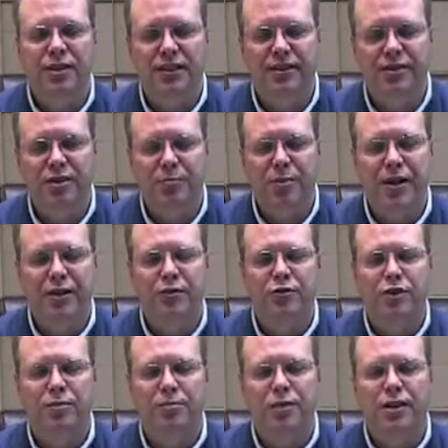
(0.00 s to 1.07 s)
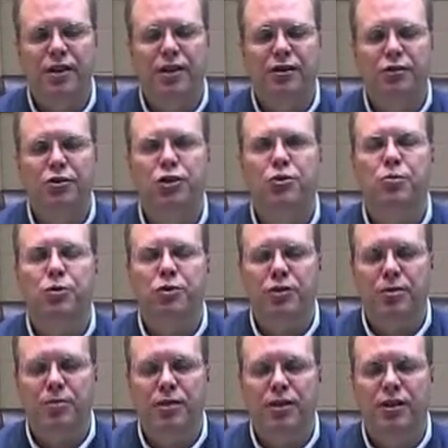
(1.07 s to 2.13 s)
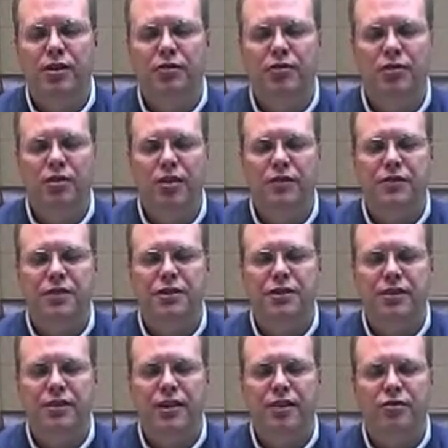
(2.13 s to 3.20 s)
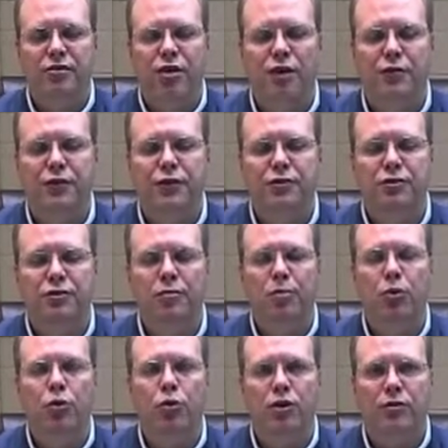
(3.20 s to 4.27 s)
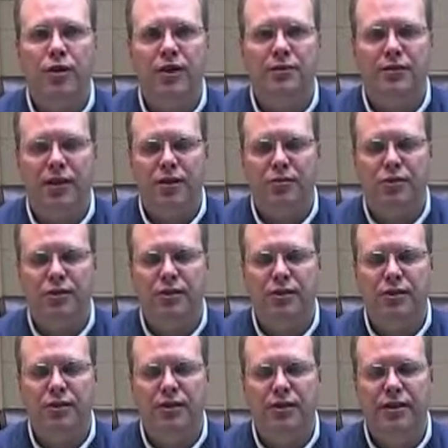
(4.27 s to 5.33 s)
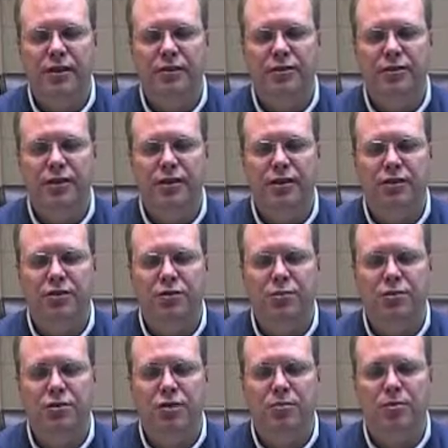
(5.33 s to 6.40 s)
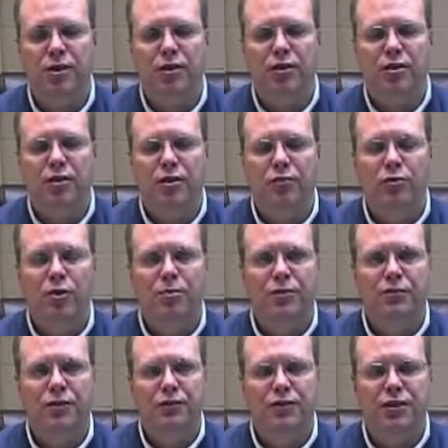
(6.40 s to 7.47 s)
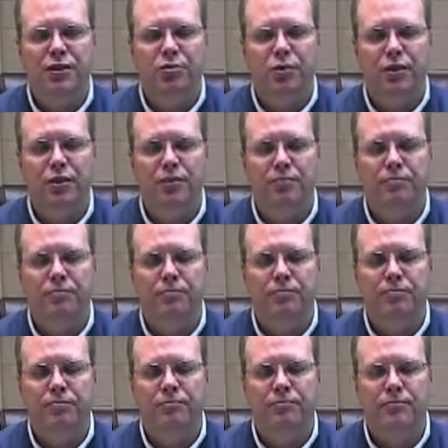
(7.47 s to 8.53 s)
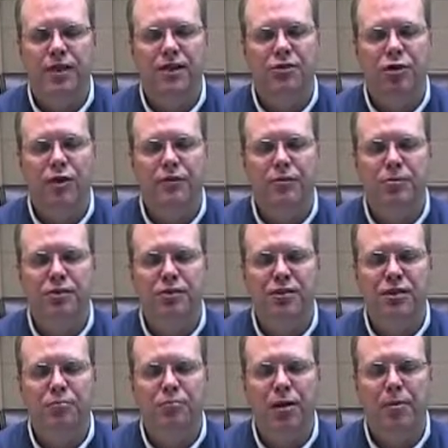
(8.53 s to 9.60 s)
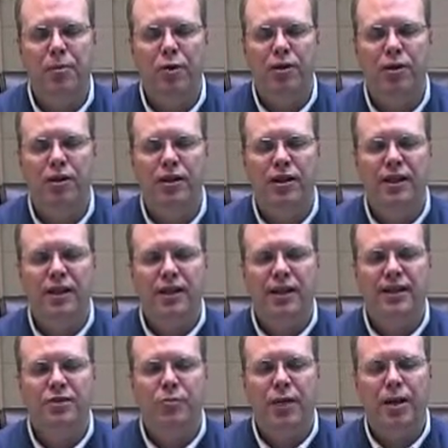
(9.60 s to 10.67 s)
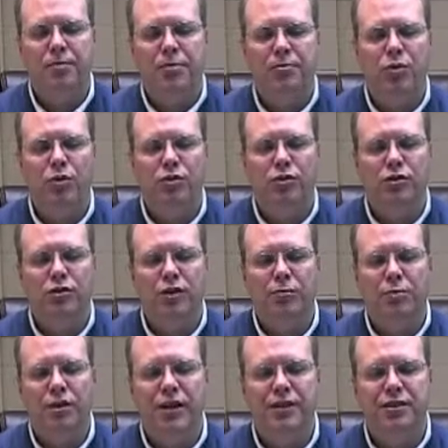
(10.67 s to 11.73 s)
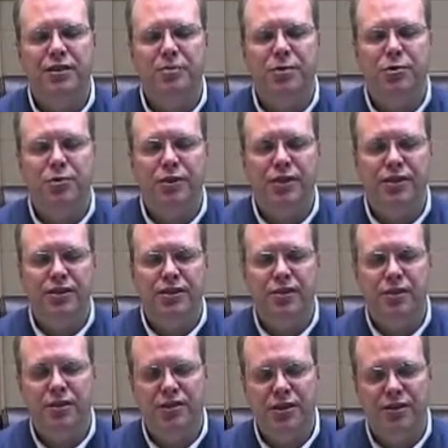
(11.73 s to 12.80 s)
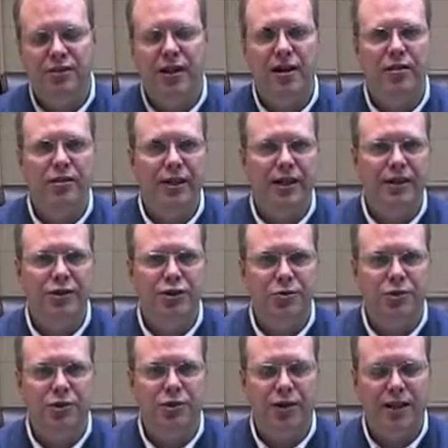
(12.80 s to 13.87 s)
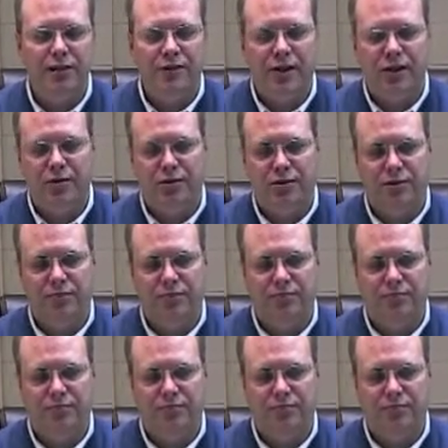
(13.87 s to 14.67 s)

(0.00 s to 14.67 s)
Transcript: anticipated trip to Jerusalem to deliver the Gentiles' offering to the poor Christ followers there in Jerusalem, Romans 15:20. And this offering was seen by Paul as a way to promote good relations between the Gentile and Jewish Christ followers.